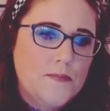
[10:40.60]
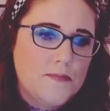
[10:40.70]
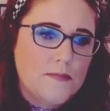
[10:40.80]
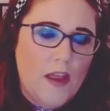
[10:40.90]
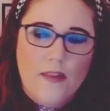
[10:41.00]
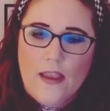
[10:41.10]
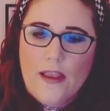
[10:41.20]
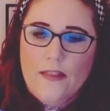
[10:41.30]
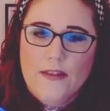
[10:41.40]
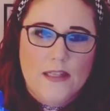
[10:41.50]
I think I
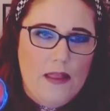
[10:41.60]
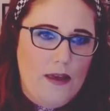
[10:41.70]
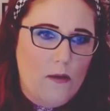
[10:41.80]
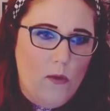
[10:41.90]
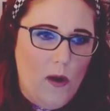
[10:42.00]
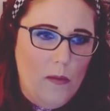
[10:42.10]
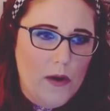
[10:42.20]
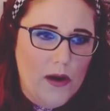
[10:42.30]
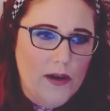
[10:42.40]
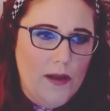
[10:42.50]
got these at like
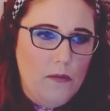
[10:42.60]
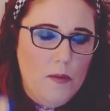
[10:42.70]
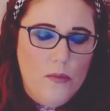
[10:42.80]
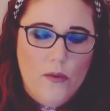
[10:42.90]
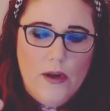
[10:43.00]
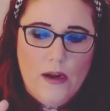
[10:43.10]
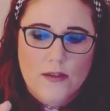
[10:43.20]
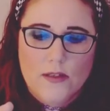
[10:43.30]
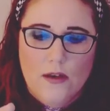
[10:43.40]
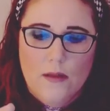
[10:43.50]
Walmart at one point. I
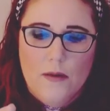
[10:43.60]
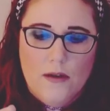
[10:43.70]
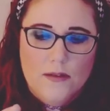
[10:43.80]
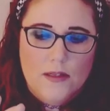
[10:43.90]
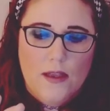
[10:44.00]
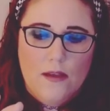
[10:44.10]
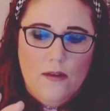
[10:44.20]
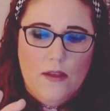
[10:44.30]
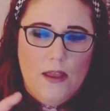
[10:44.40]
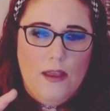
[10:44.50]
saw them and I was like,
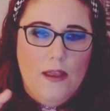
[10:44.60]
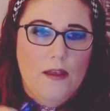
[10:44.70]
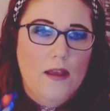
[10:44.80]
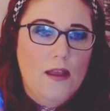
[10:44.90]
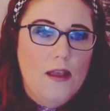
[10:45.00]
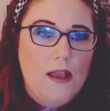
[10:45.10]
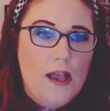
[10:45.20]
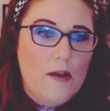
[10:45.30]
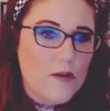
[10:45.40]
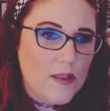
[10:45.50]
okay,
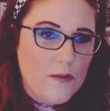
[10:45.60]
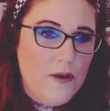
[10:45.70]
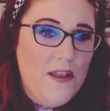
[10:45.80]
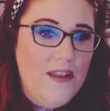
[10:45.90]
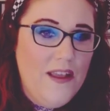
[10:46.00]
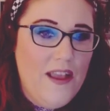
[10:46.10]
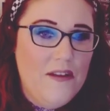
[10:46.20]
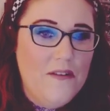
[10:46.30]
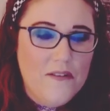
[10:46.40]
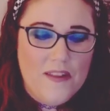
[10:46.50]
I
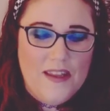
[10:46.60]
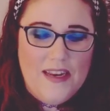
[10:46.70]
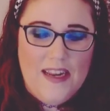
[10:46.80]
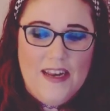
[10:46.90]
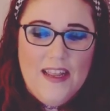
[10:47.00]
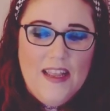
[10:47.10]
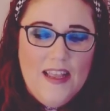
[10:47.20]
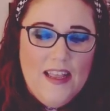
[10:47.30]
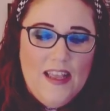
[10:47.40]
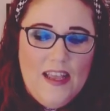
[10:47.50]
really need
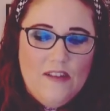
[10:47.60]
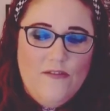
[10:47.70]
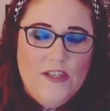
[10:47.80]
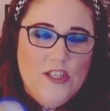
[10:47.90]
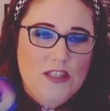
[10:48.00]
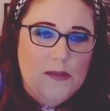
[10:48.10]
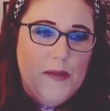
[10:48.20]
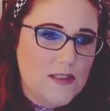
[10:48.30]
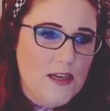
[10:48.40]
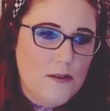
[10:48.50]
a fidget
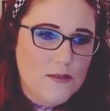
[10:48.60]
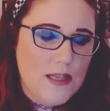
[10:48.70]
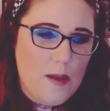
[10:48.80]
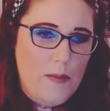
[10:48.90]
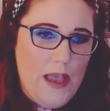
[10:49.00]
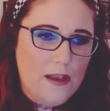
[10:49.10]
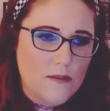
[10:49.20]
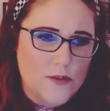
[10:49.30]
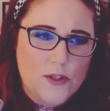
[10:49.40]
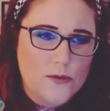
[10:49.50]
spinner, and it was like a pack
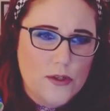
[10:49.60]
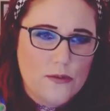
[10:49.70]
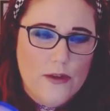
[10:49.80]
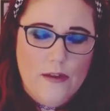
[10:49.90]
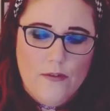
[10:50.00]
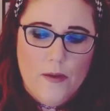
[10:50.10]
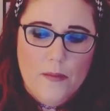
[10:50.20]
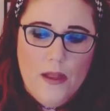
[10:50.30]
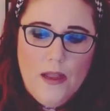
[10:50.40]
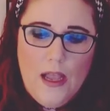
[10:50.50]
of 2 or 3 of them.
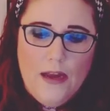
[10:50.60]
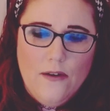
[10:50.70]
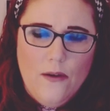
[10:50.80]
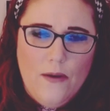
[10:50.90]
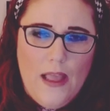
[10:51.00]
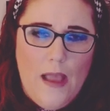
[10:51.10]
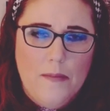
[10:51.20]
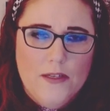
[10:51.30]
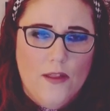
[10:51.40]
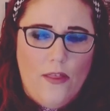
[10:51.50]
I don't know what
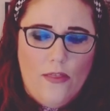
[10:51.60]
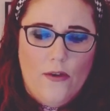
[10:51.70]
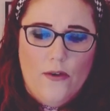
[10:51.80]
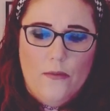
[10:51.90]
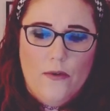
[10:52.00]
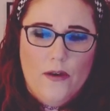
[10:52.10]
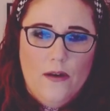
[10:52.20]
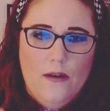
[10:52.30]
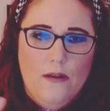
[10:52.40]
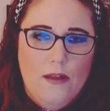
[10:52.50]
happened to the third one.
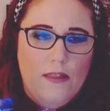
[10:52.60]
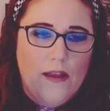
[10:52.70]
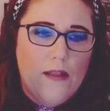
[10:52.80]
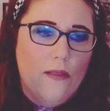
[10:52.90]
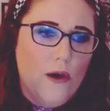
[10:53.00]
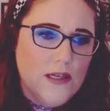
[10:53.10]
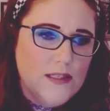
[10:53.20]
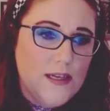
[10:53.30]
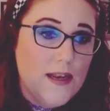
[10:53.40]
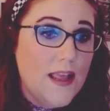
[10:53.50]
I think I lost
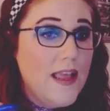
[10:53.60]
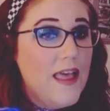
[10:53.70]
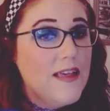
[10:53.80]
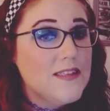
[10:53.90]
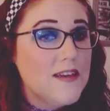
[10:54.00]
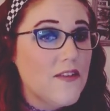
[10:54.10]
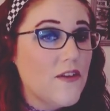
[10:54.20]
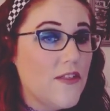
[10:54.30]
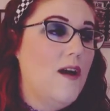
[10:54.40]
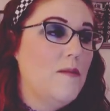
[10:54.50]
it. That's another
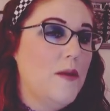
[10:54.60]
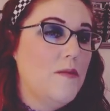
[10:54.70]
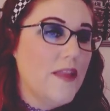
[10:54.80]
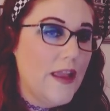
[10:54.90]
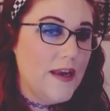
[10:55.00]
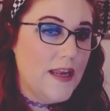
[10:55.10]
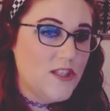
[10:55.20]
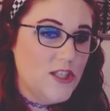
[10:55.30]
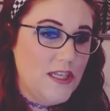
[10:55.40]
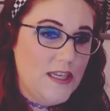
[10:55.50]
thing. People with
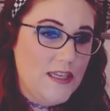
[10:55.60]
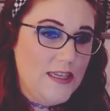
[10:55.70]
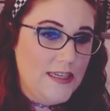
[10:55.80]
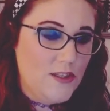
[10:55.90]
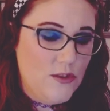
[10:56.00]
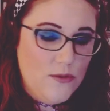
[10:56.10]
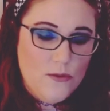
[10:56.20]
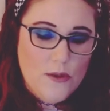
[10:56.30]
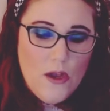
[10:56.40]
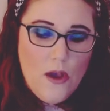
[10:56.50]
ADHD need
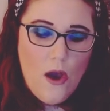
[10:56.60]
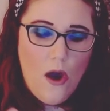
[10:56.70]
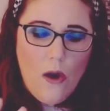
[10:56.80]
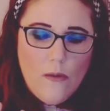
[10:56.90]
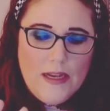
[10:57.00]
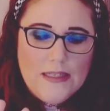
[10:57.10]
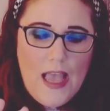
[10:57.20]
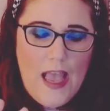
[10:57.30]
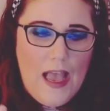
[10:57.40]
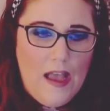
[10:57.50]
to always
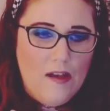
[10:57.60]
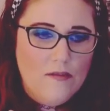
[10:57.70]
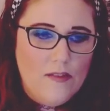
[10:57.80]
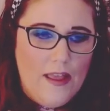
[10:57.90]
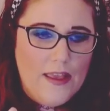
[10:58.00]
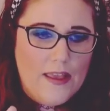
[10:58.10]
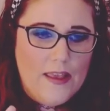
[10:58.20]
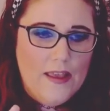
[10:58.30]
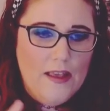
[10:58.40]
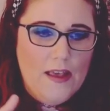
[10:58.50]
have like
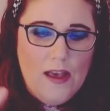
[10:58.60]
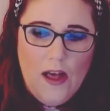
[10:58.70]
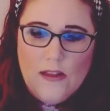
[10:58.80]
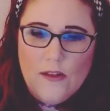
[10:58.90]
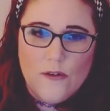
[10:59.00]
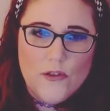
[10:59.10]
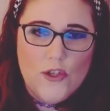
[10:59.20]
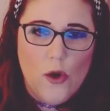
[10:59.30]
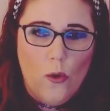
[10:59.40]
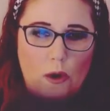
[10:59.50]
a little
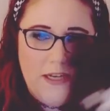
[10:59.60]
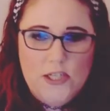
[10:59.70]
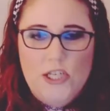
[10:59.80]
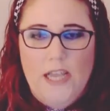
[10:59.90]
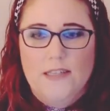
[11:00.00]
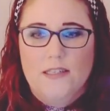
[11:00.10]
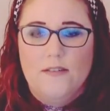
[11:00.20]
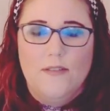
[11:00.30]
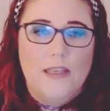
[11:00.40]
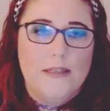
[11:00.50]
toy chest of
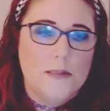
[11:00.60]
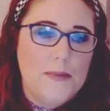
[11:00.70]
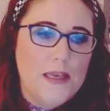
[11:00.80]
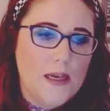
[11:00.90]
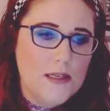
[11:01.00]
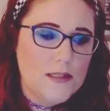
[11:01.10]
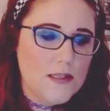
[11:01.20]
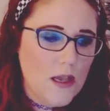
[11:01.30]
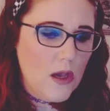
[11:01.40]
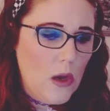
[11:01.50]
these, because
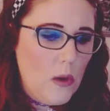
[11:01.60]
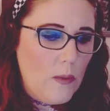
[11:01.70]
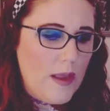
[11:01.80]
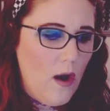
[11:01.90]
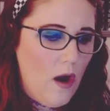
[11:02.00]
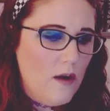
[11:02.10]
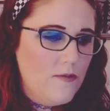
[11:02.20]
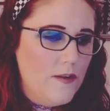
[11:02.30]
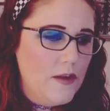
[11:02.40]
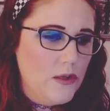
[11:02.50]
we
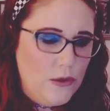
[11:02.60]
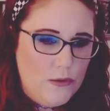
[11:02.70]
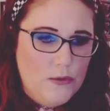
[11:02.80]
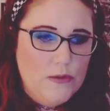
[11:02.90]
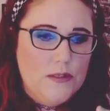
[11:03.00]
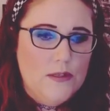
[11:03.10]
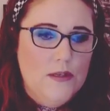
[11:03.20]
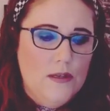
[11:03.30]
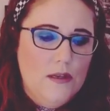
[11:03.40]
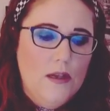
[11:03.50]
often lose
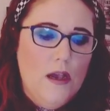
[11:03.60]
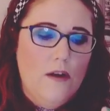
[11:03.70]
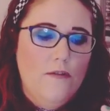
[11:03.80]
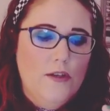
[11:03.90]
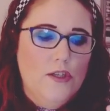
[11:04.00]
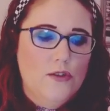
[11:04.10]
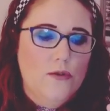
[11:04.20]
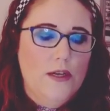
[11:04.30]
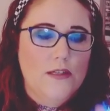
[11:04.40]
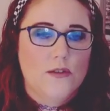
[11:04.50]
our fidget
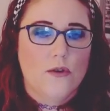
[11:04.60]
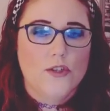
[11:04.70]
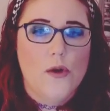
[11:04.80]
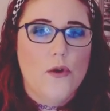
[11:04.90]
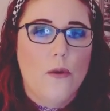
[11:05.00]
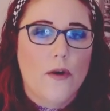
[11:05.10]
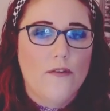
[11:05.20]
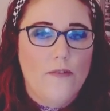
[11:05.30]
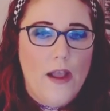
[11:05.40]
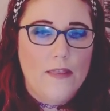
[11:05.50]
toys or don't know where to
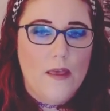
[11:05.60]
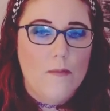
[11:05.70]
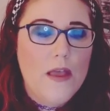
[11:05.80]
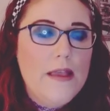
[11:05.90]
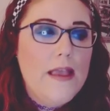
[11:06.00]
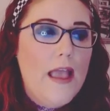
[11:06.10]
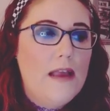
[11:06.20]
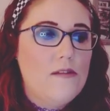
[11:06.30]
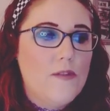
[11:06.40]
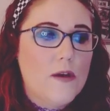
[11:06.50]
find them.
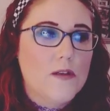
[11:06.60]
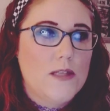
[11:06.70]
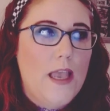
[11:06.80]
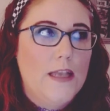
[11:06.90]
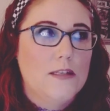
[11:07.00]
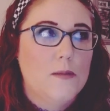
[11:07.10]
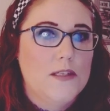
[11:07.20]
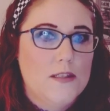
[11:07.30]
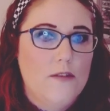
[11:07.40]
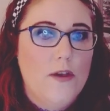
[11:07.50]
And if there's a
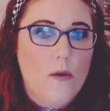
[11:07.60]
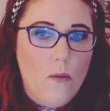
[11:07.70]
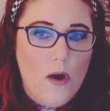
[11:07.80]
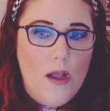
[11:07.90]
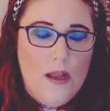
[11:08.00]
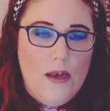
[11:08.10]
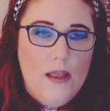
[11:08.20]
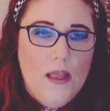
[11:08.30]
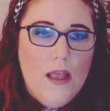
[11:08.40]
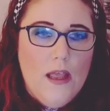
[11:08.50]
specific one
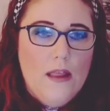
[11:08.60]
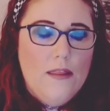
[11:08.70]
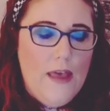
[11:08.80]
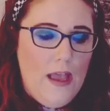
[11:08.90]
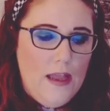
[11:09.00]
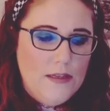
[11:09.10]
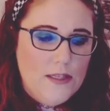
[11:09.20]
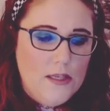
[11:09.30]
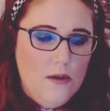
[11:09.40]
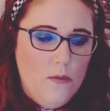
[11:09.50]

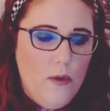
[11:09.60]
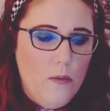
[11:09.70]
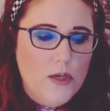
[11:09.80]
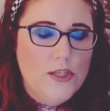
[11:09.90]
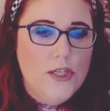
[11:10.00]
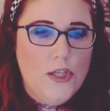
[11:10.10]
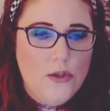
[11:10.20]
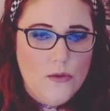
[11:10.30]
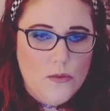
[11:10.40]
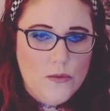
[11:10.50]
that we want to
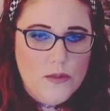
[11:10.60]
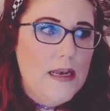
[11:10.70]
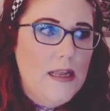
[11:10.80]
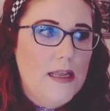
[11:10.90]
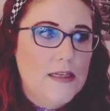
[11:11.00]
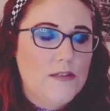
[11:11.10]
use, it